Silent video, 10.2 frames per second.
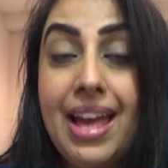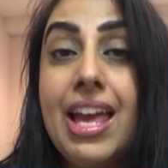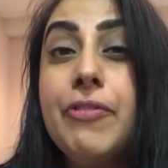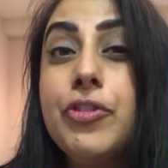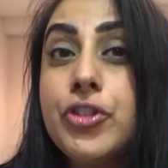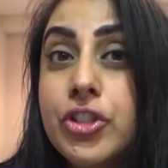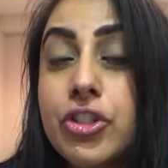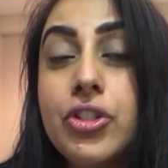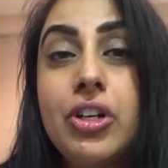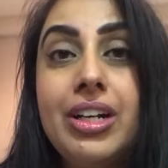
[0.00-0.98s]
If you're
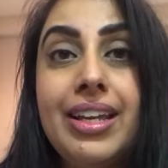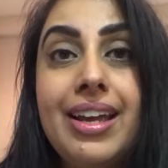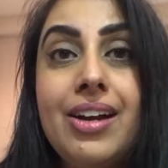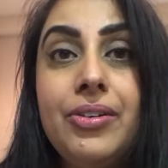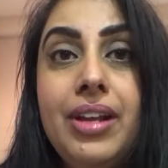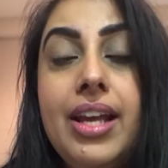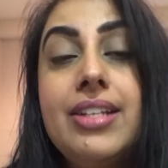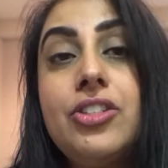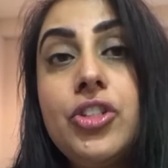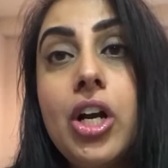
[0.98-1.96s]
just starting out,
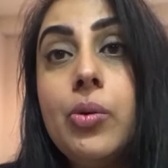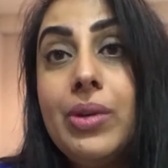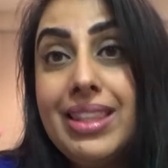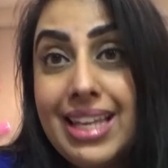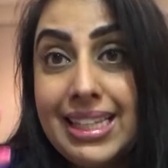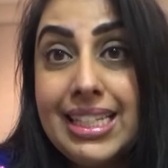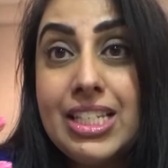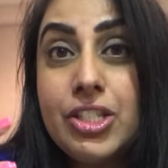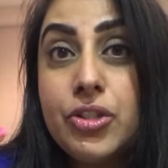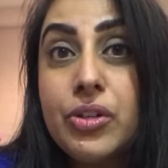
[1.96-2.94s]
start with at
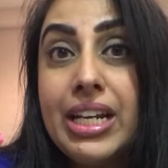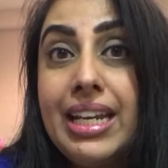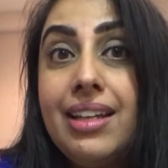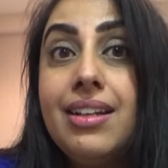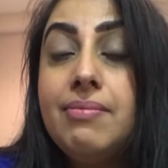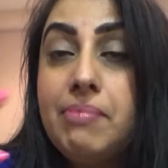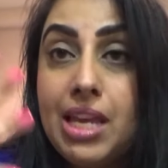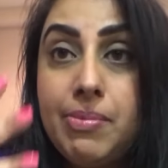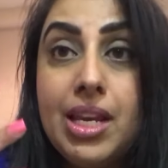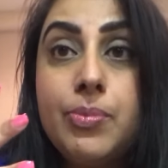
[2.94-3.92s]
least 3,
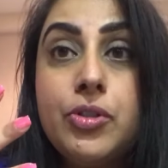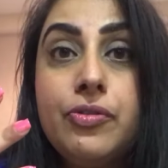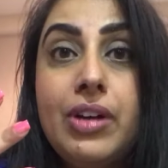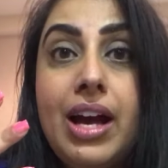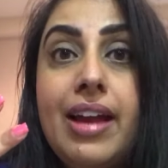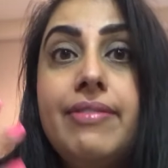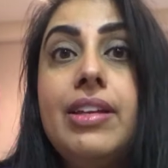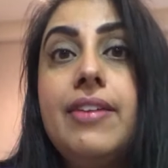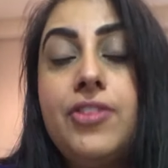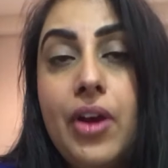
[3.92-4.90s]
maybe up to 5.
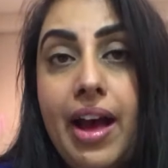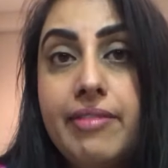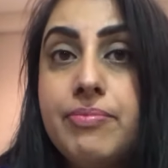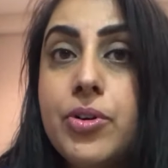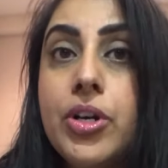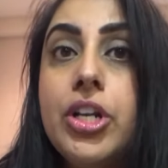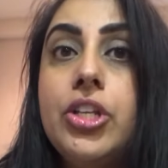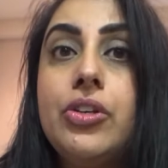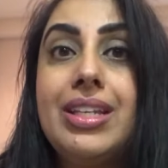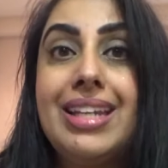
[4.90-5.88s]
If you have more,
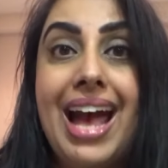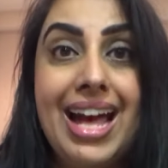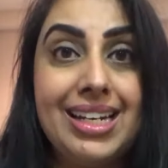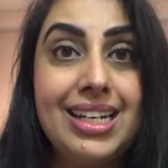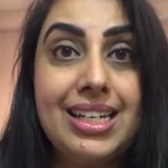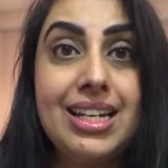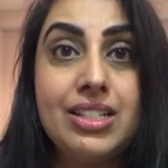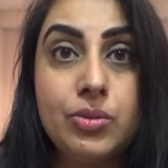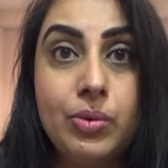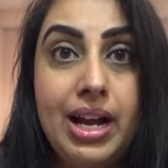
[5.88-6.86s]
you can add it in
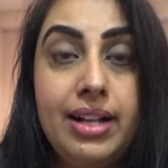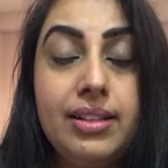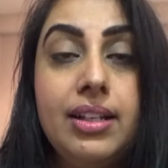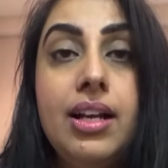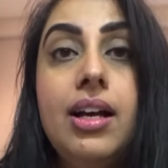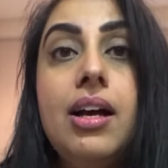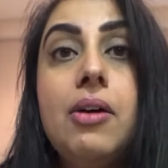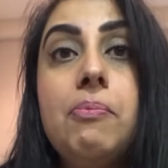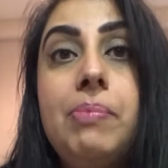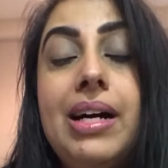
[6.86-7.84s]
as well.
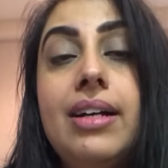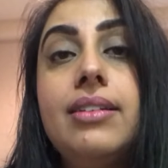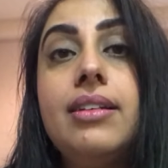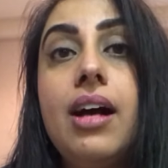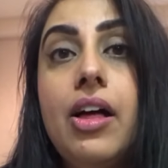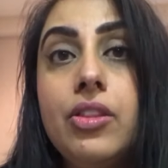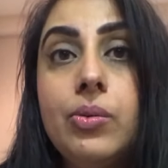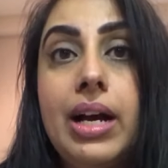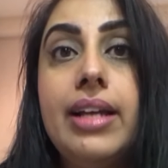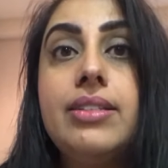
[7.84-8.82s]
But
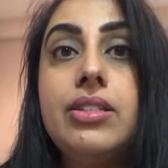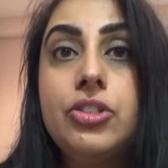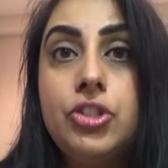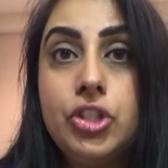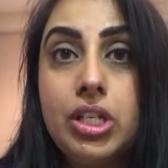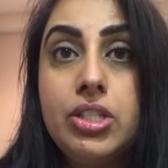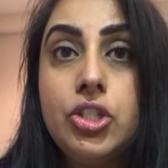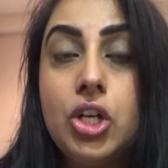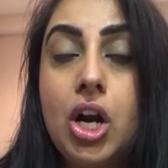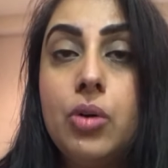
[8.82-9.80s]
otherwise, just
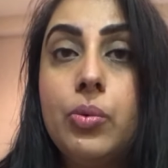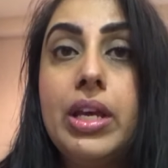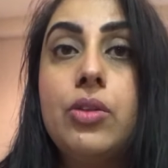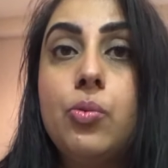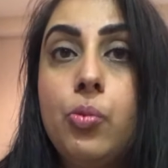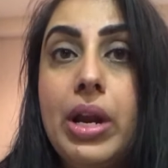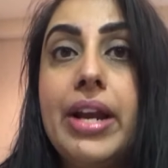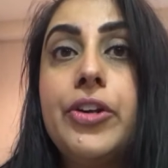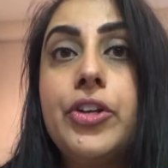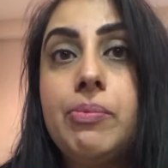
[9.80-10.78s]
start with
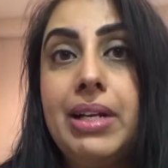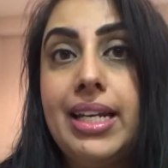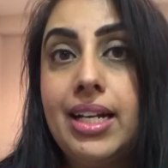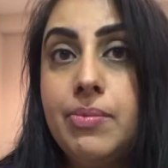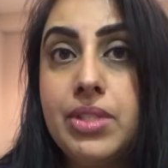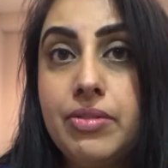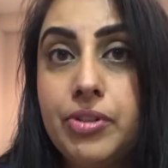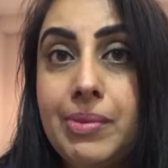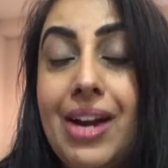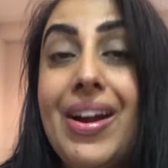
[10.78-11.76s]
where your money comes in
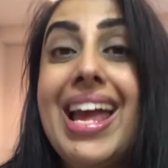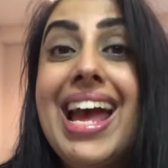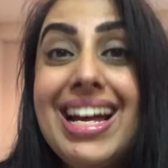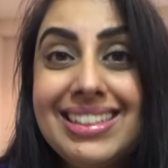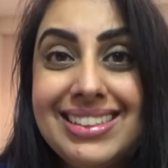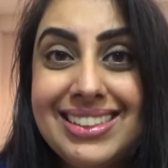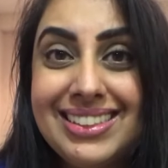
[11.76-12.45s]
from now. And